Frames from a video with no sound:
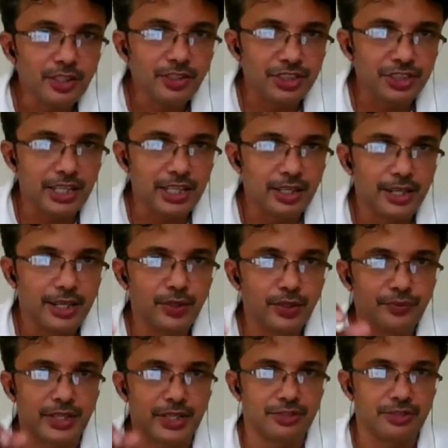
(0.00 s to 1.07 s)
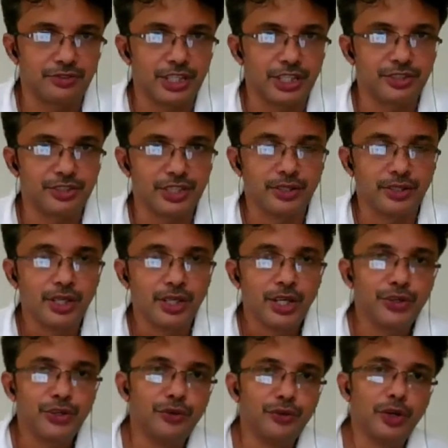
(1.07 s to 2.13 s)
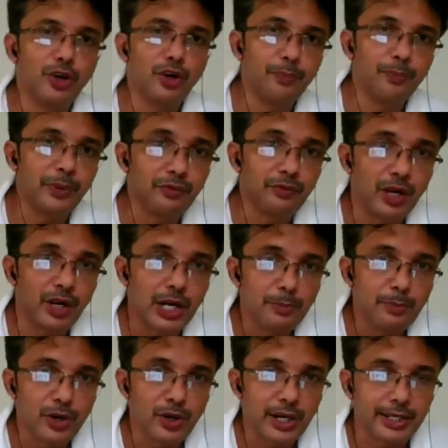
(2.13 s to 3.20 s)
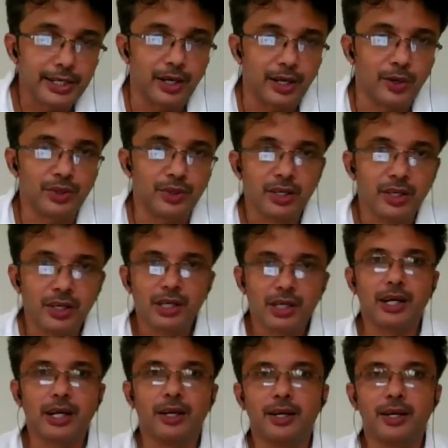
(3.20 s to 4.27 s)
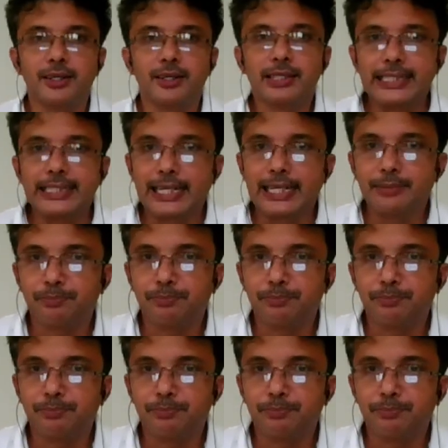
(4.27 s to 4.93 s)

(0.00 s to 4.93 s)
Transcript: kind of transaction, you will open one more account called